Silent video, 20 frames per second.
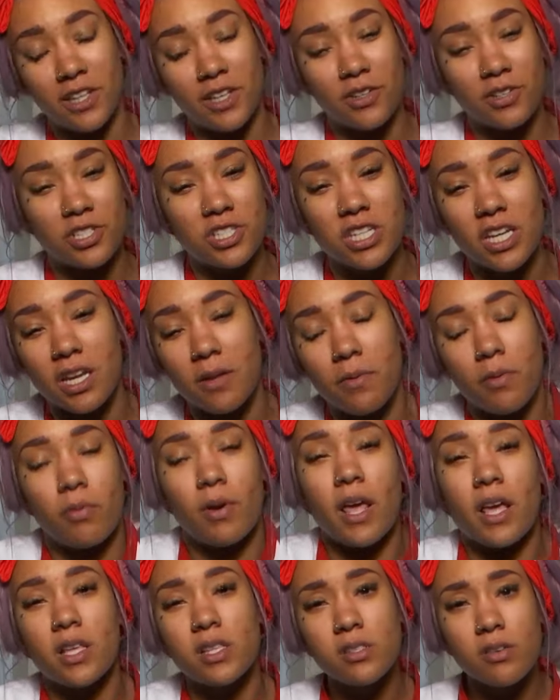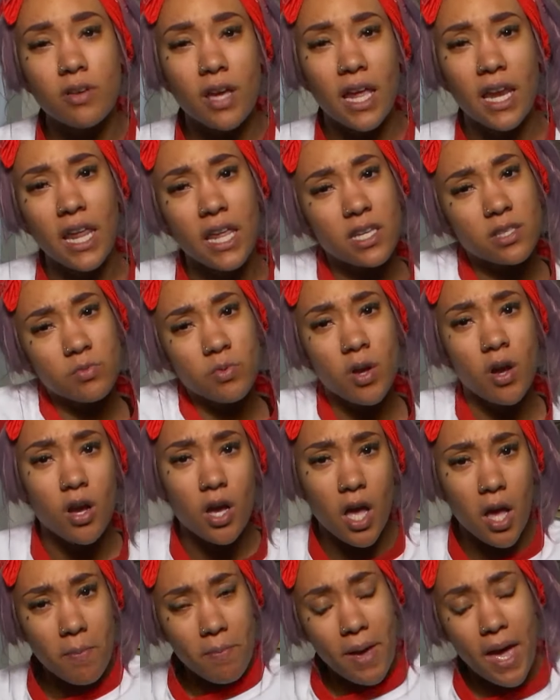little shitty, but we're like, it's okay, ladies, we're gonna
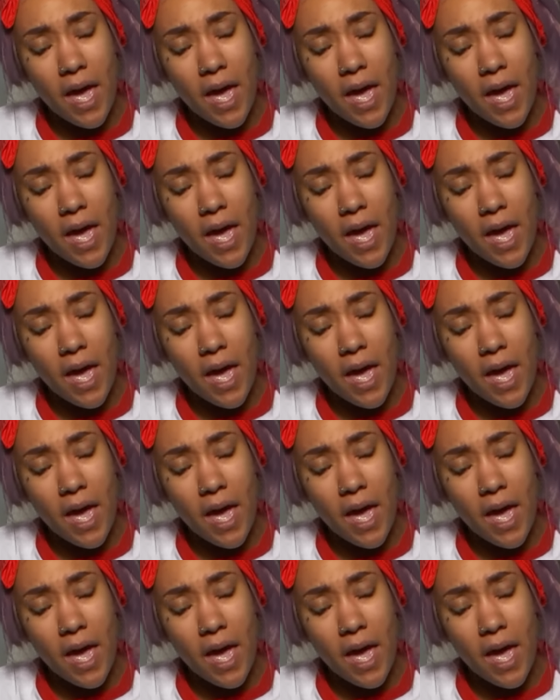come